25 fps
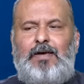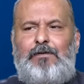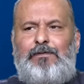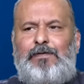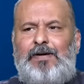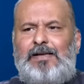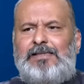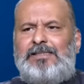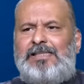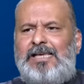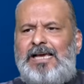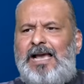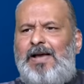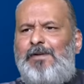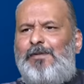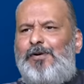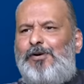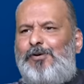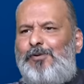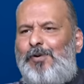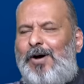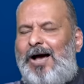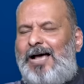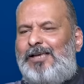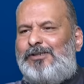The first thing I
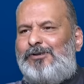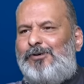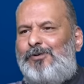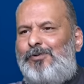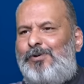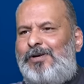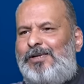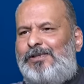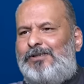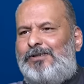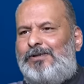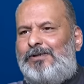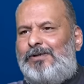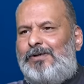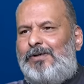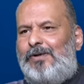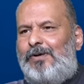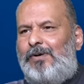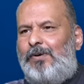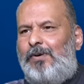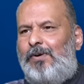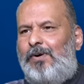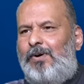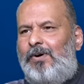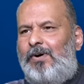want to ask you is,
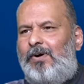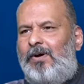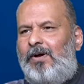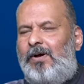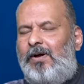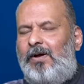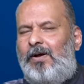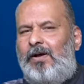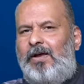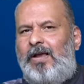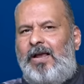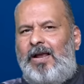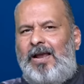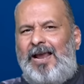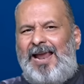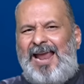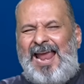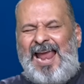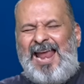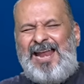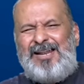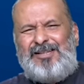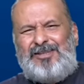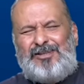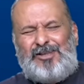
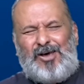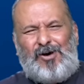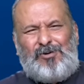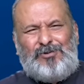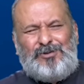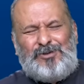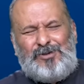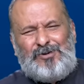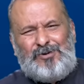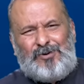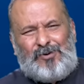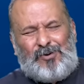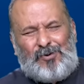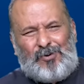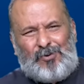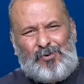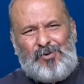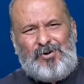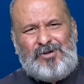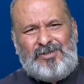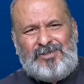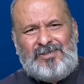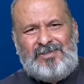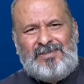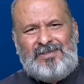8,000
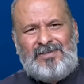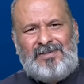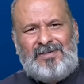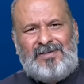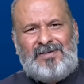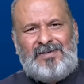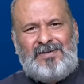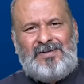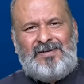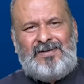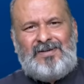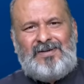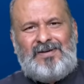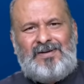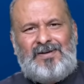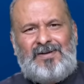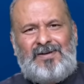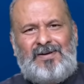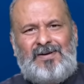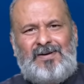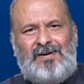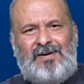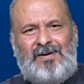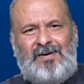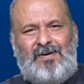crores?
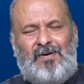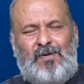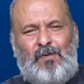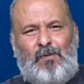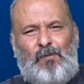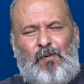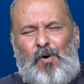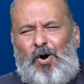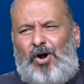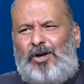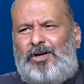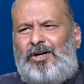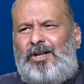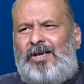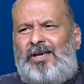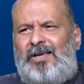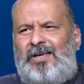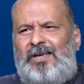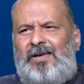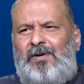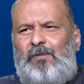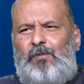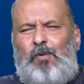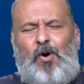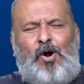What
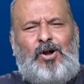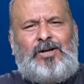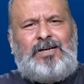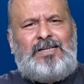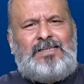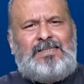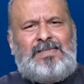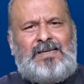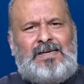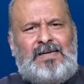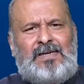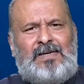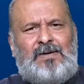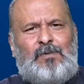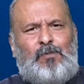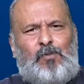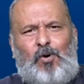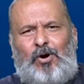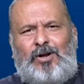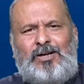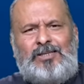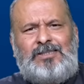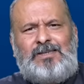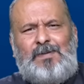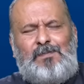is a
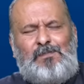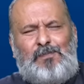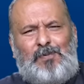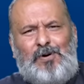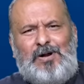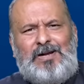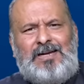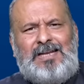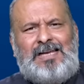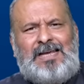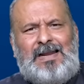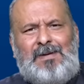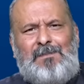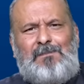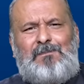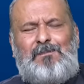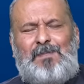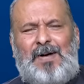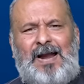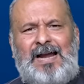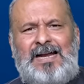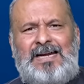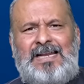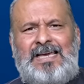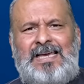political
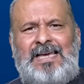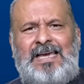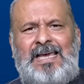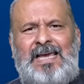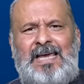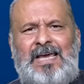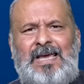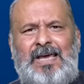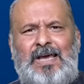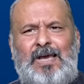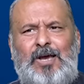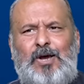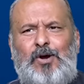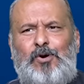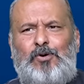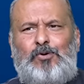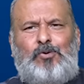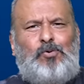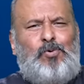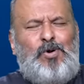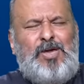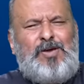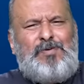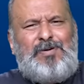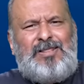party
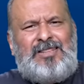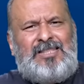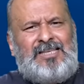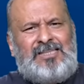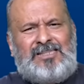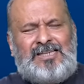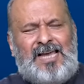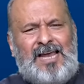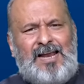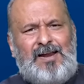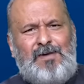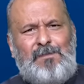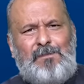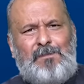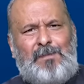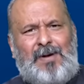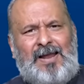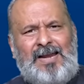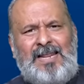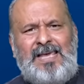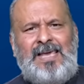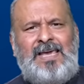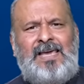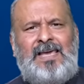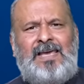doing with this kind of
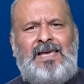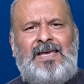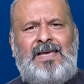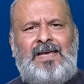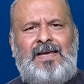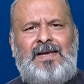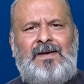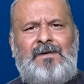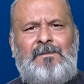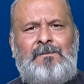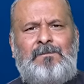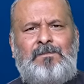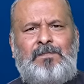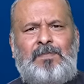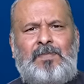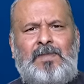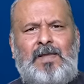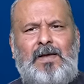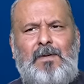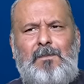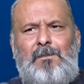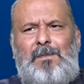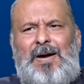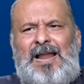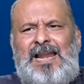money?
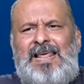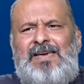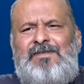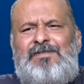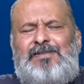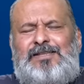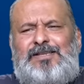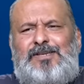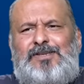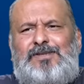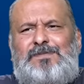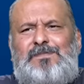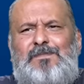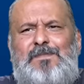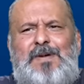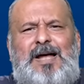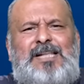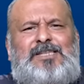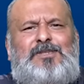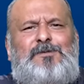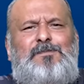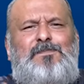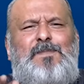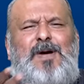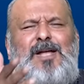Money which is
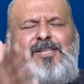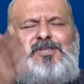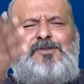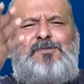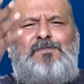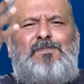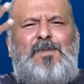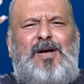much more